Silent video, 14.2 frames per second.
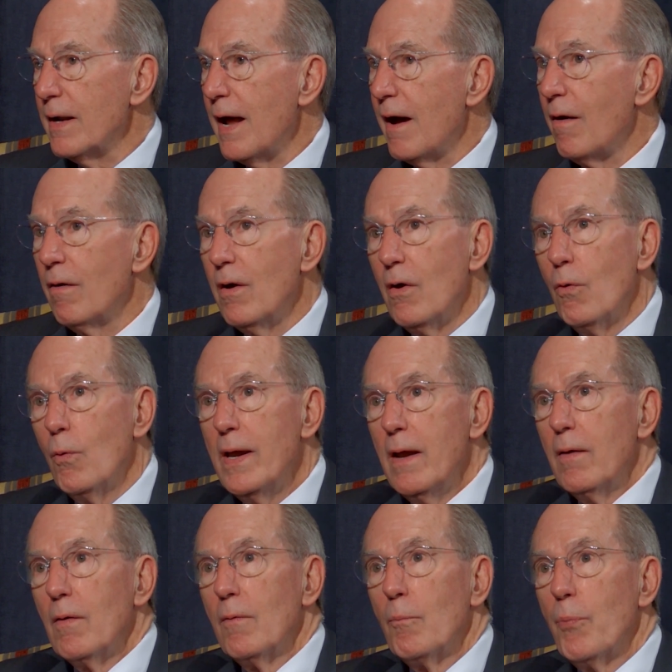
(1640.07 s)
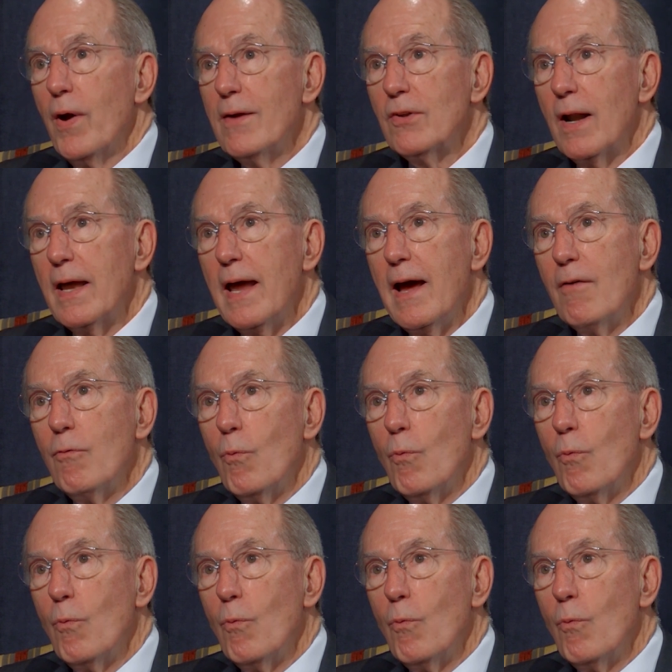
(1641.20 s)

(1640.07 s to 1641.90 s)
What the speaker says: Now, we presently have